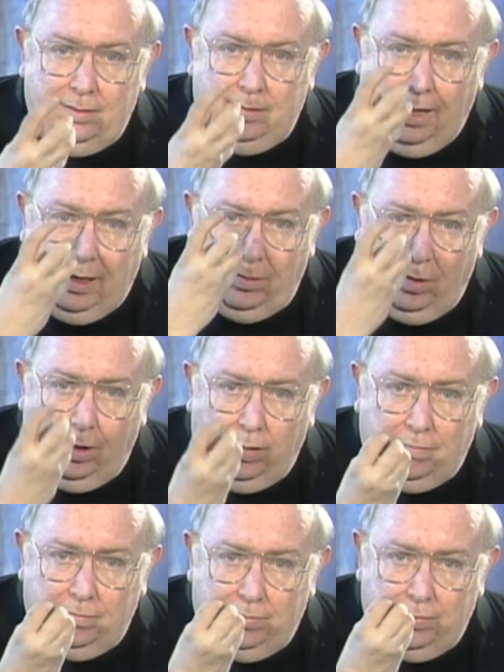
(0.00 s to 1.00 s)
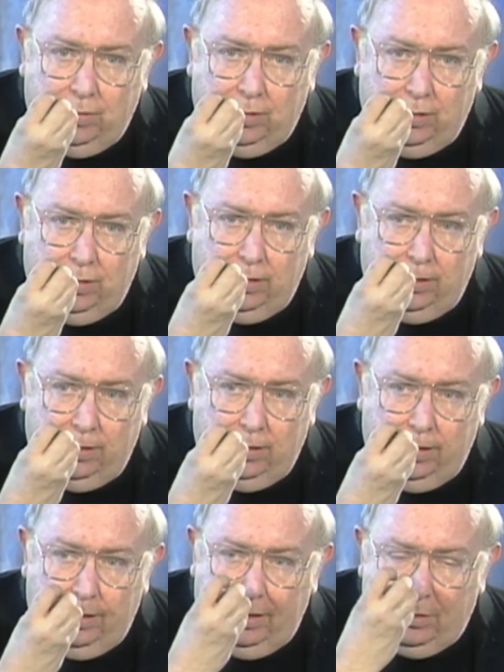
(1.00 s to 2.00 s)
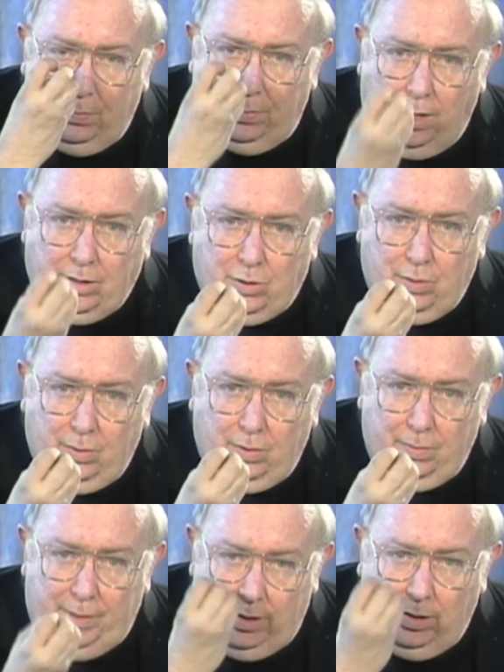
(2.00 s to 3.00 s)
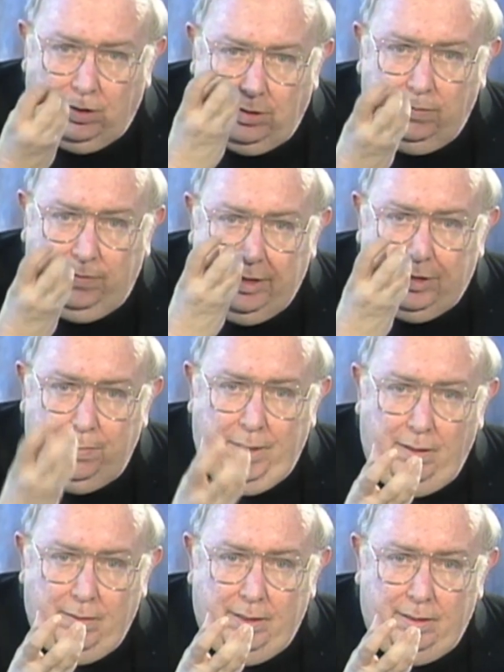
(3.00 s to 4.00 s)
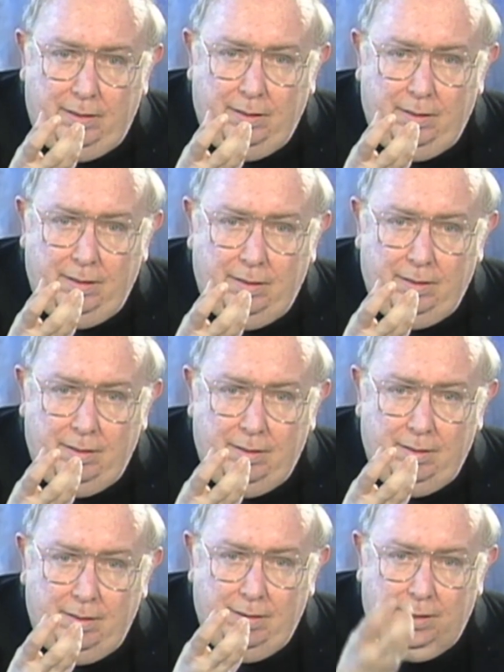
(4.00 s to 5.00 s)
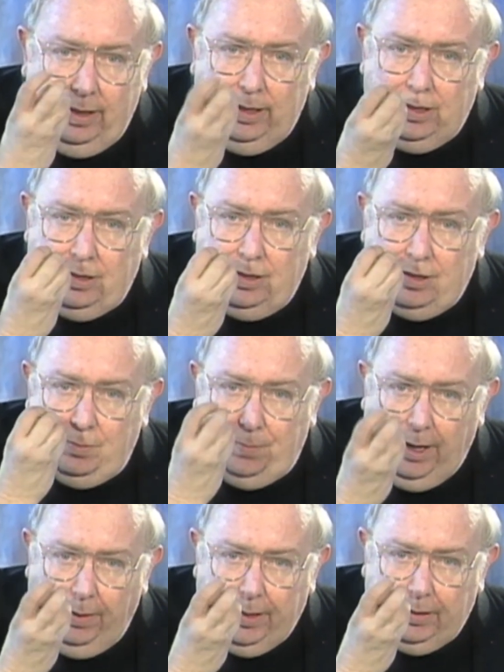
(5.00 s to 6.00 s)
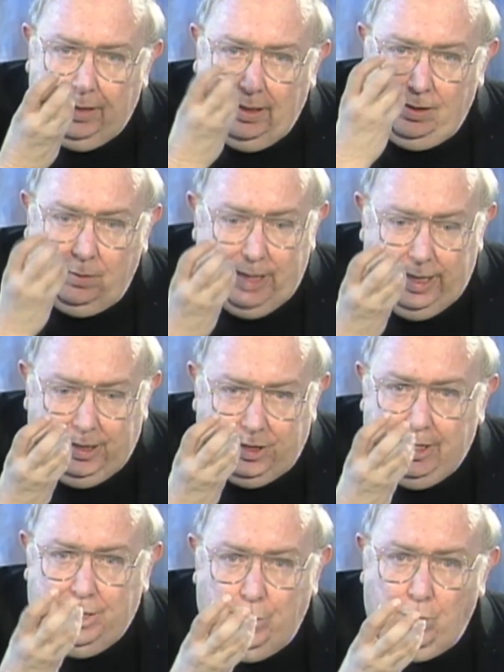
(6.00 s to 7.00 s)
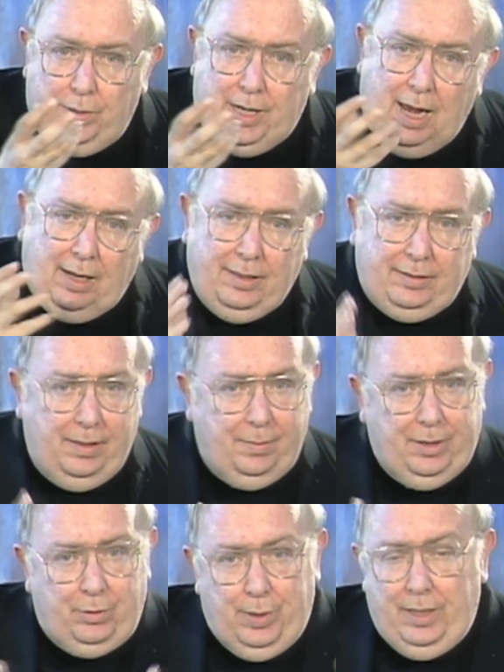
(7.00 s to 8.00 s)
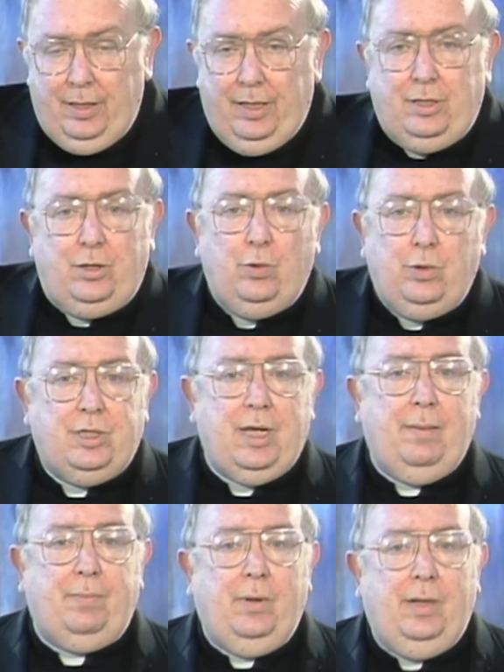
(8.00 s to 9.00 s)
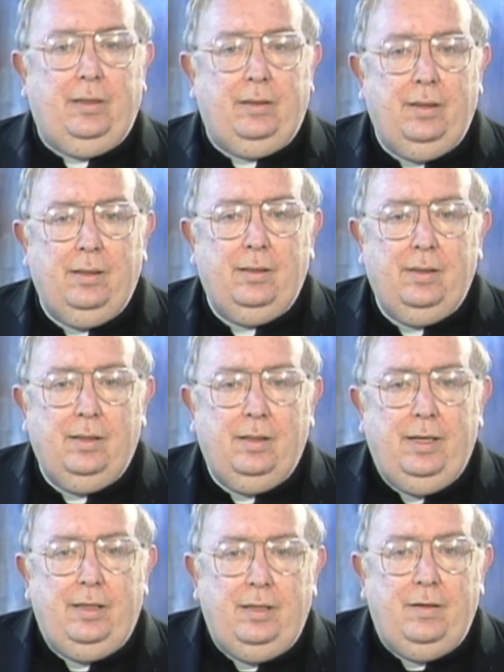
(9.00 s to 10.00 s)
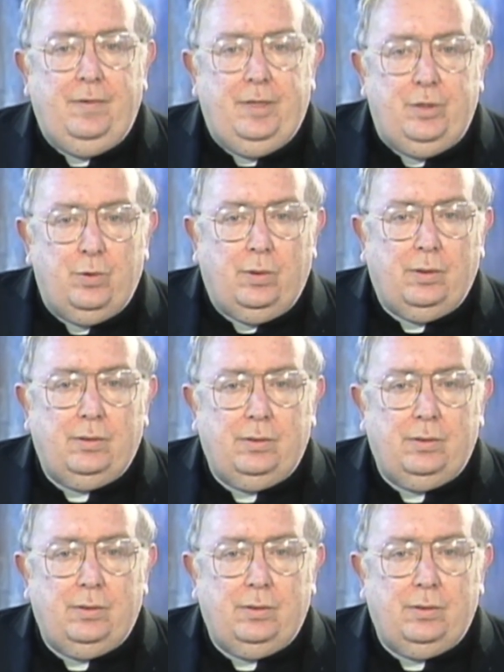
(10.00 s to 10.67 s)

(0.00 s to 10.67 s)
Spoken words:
that love is possible because of the Spirit. It is the Spirit that creates a new reality between these two separate individuals.